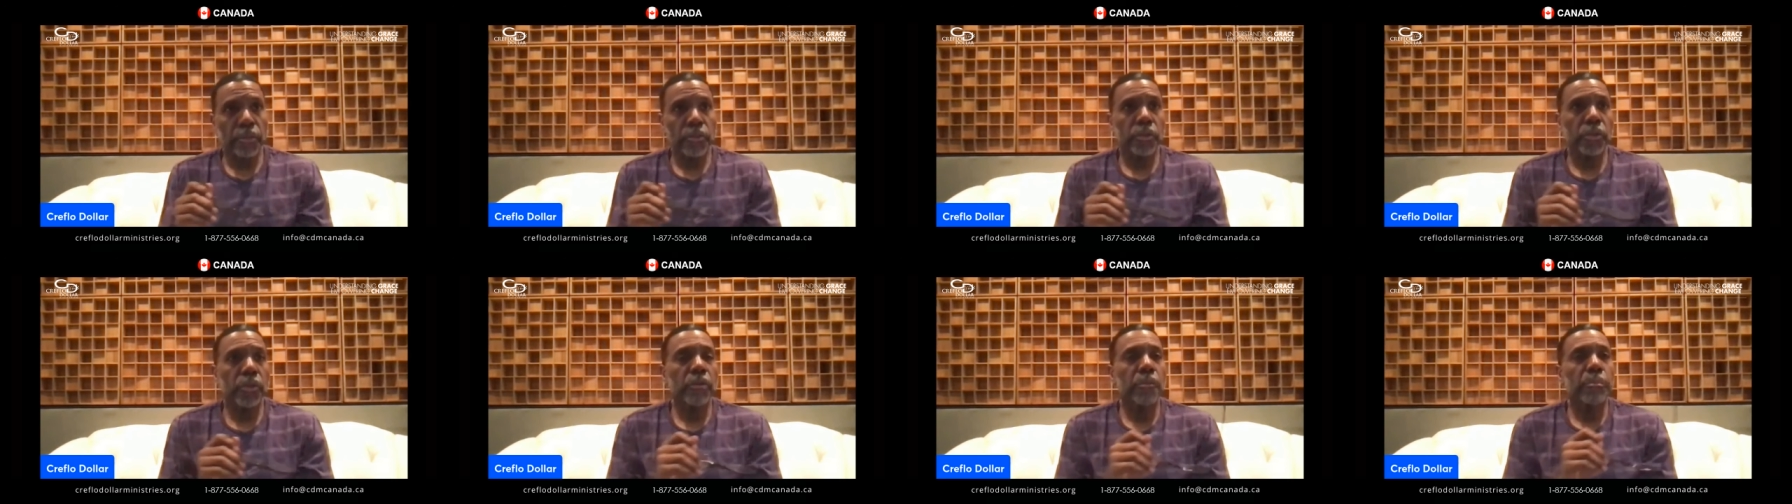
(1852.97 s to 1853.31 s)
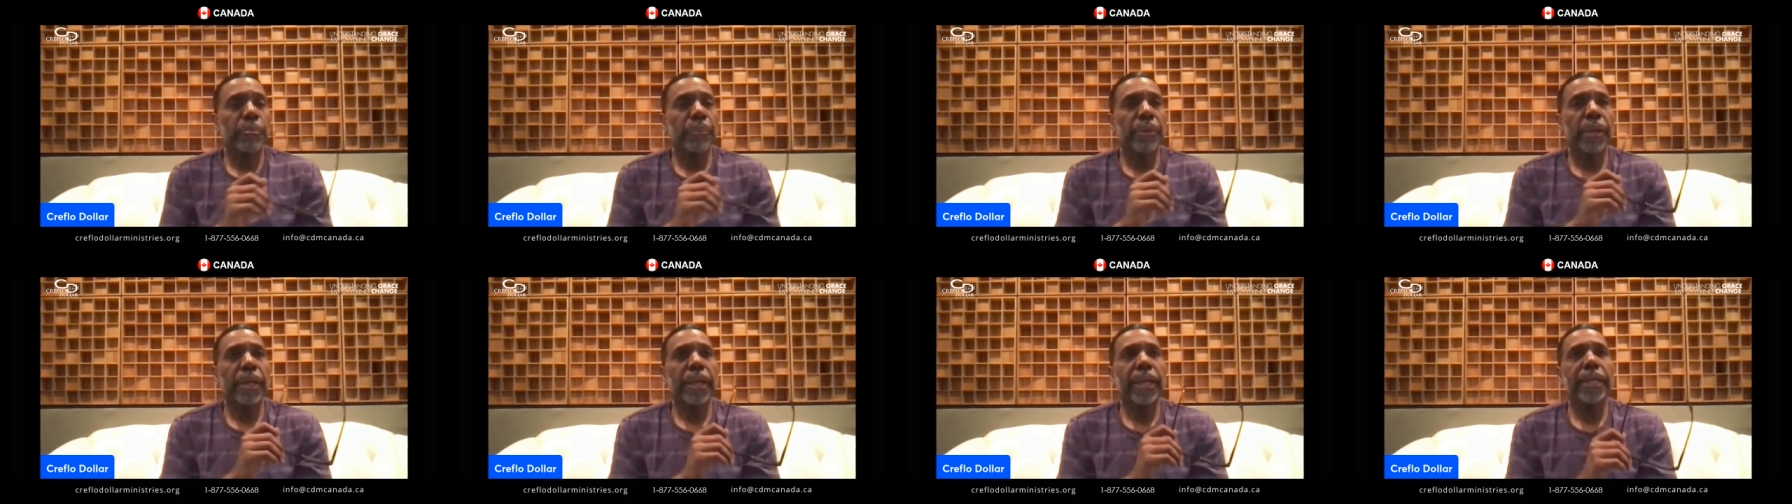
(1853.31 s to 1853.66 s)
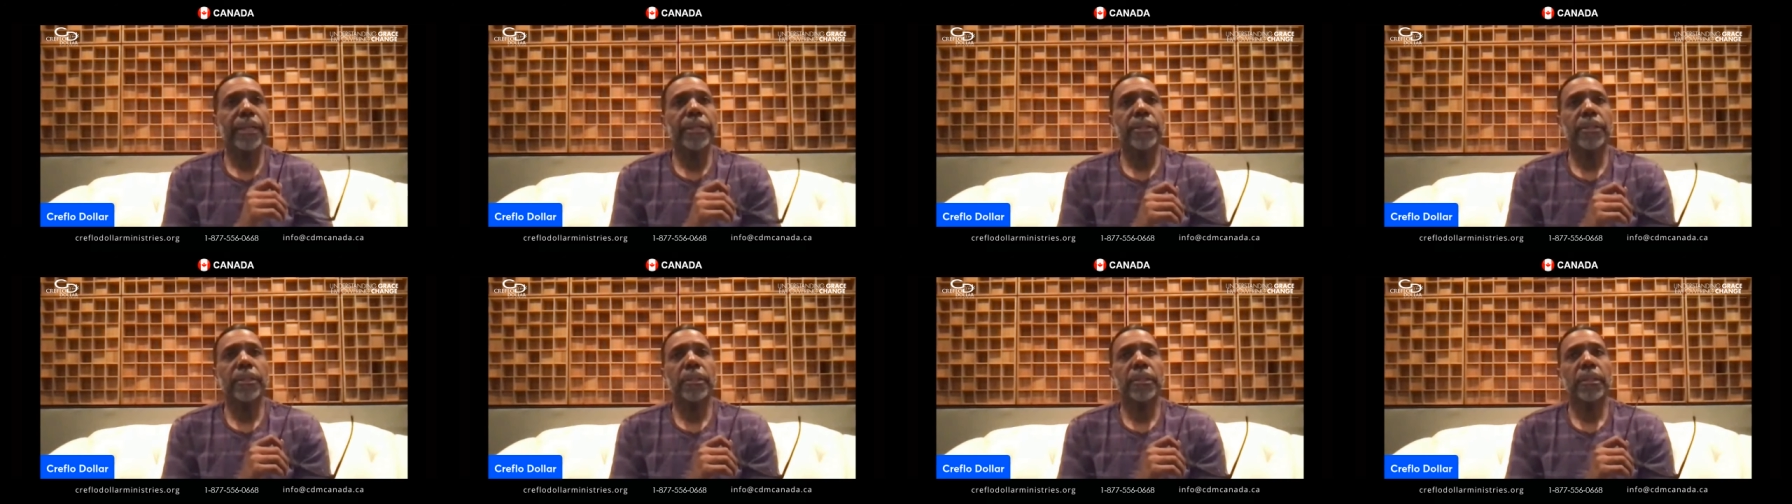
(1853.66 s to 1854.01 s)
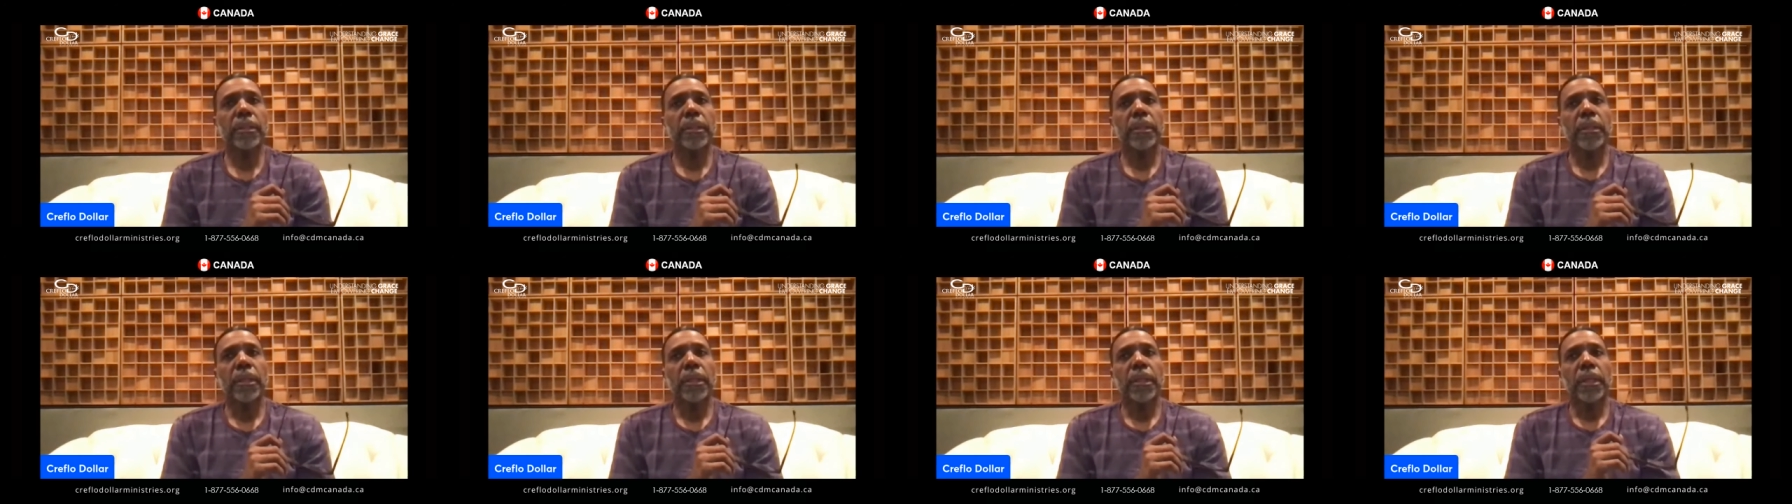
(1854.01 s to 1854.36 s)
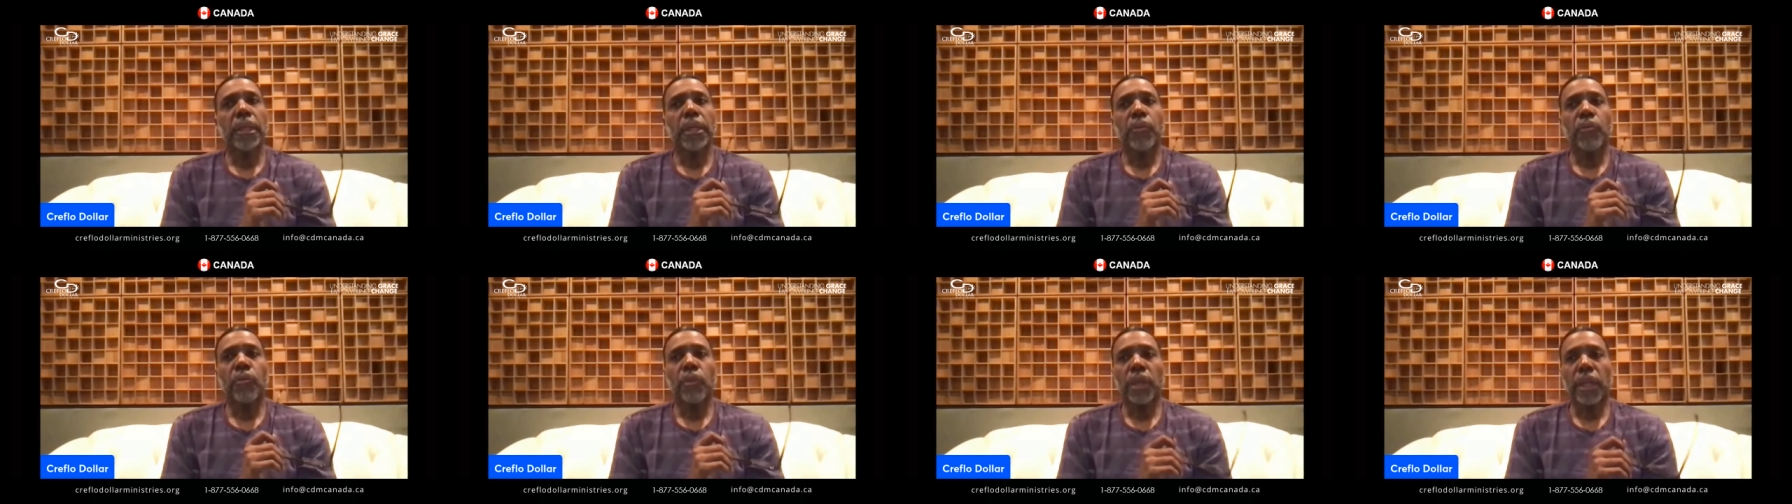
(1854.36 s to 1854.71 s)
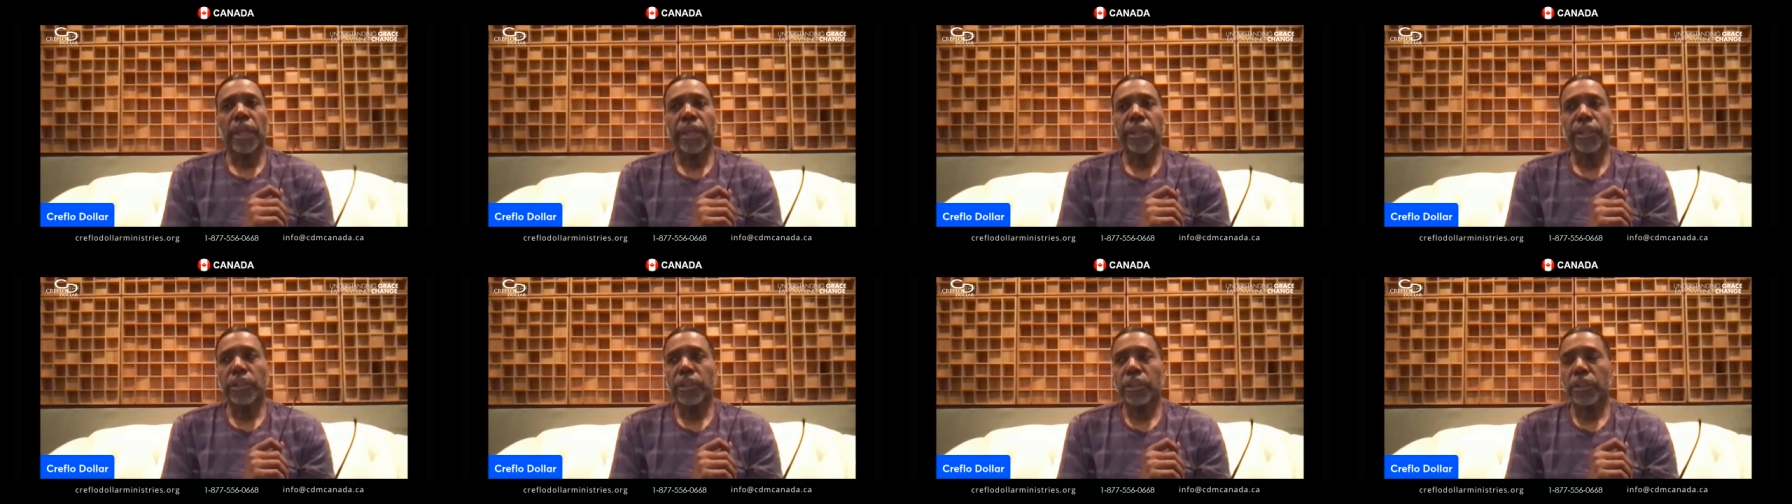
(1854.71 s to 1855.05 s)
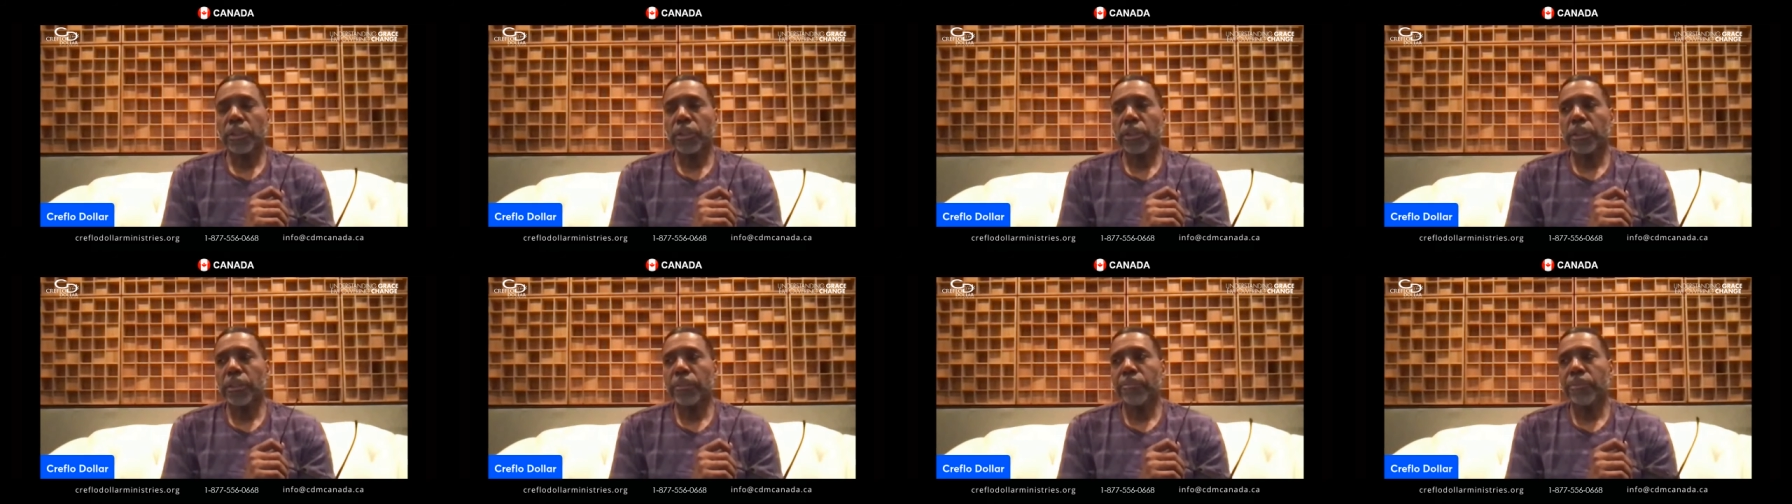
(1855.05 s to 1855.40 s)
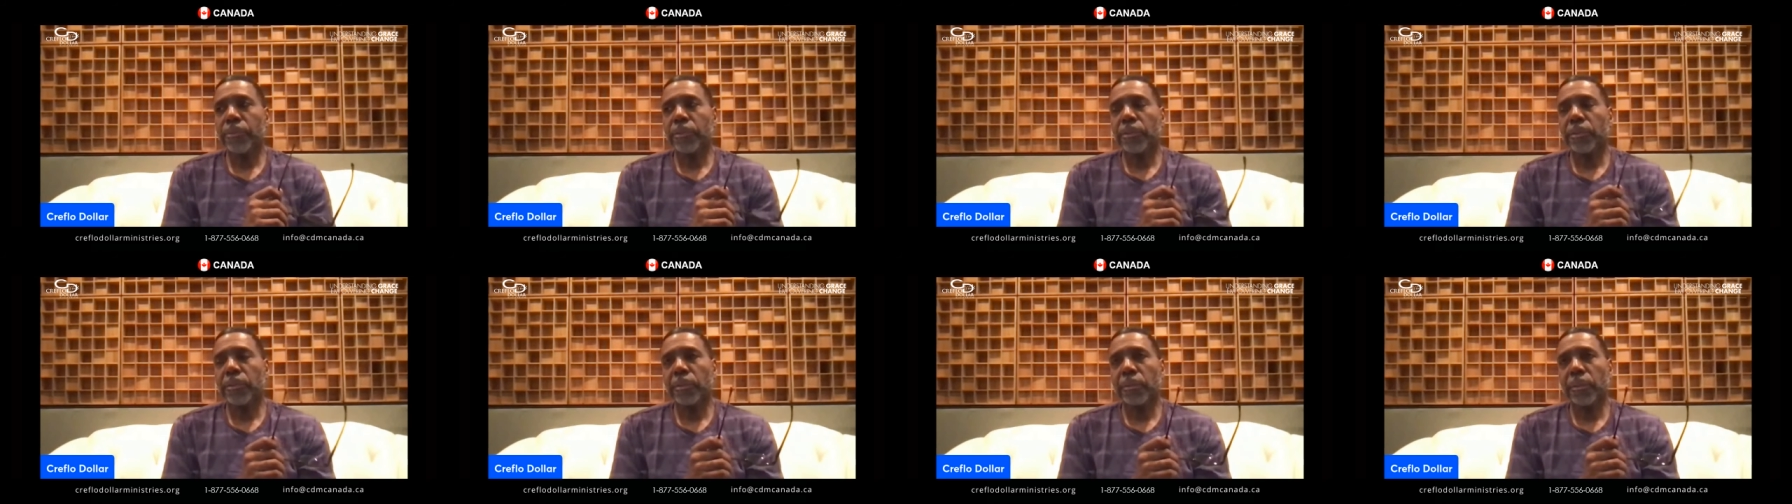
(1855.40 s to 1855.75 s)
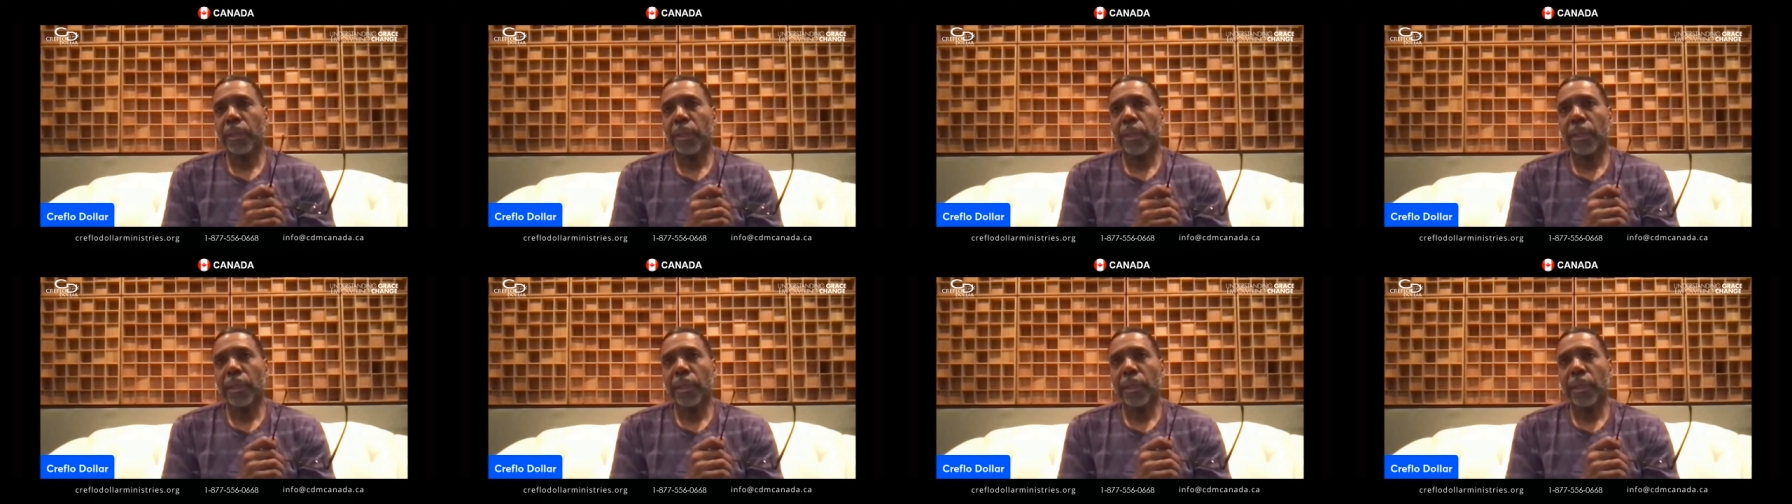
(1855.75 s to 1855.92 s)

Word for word: in a certain place in relationships.